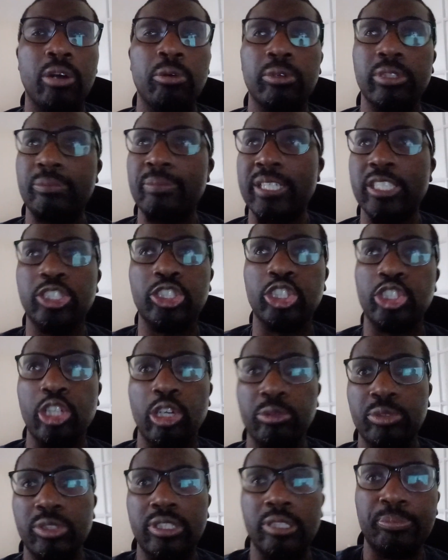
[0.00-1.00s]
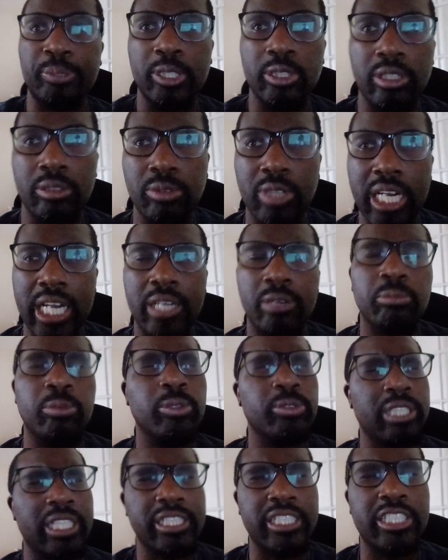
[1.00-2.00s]
well, the manager told him to be on the right. Well,
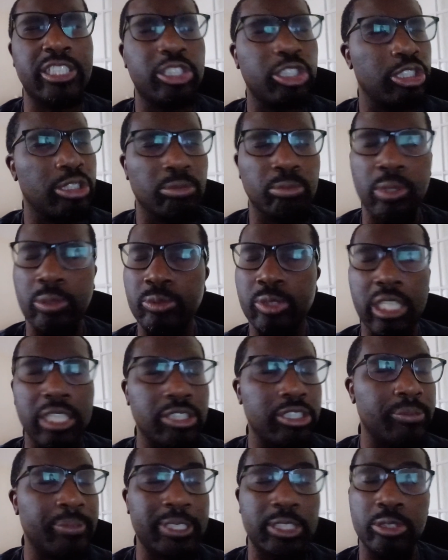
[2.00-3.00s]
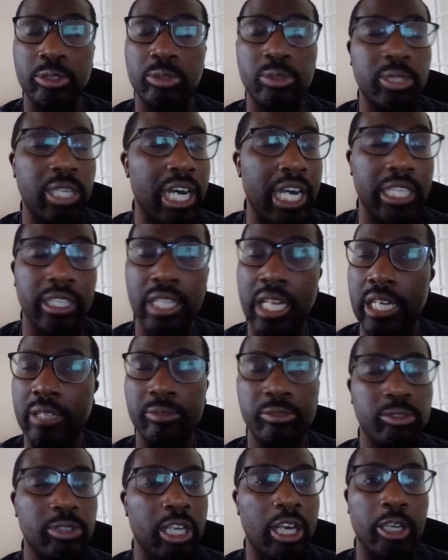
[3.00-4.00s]
then he's just a one-dimensional guy
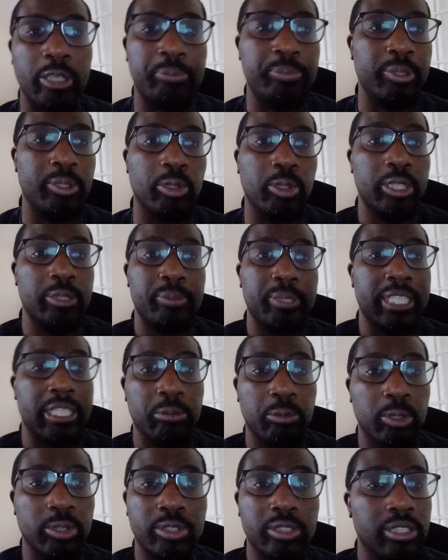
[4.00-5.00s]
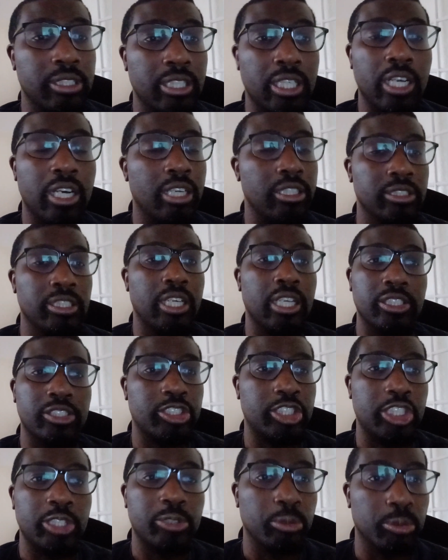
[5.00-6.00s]
like Højbjerg was
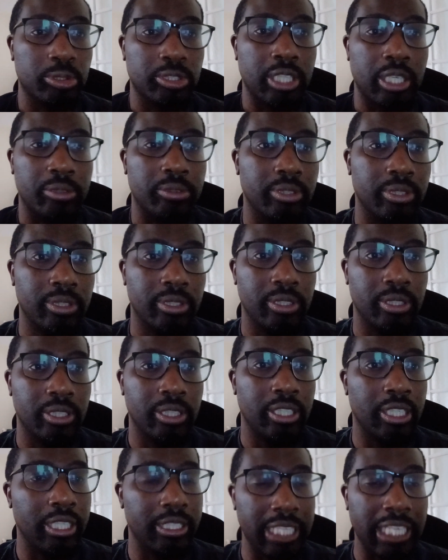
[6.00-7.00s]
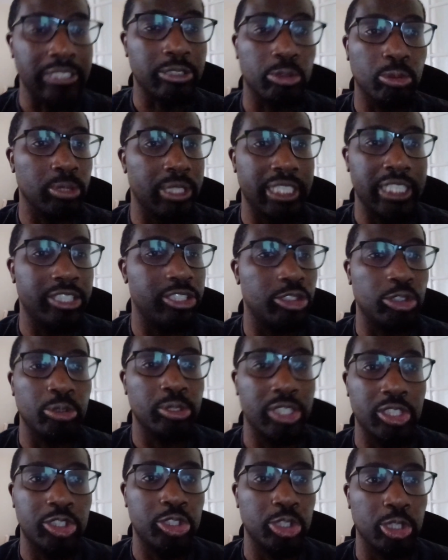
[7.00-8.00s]
last year or so. And that's all he is, doing
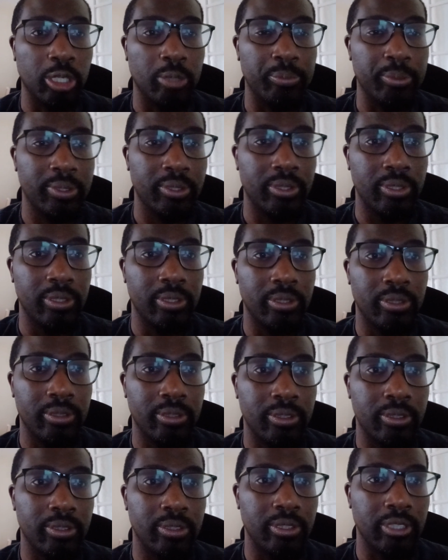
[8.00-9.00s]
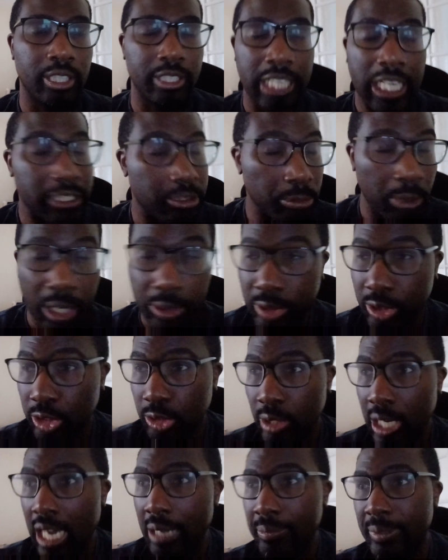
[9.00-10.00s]
his job. And that's what I'll
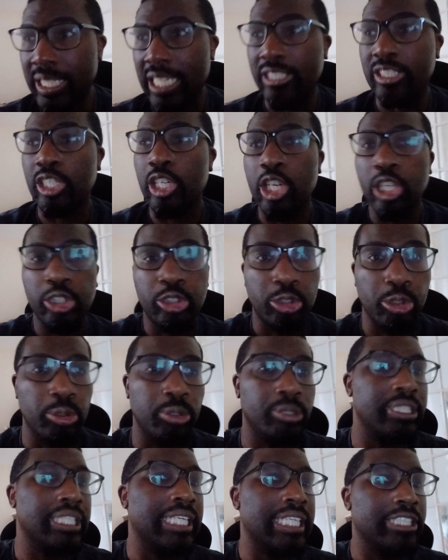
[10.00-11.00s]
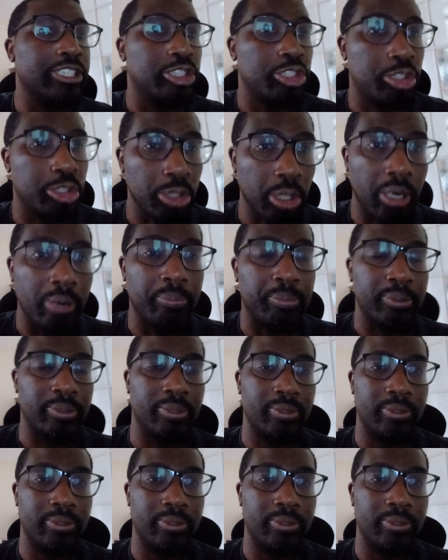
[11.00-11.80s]
describe him as, doing his job.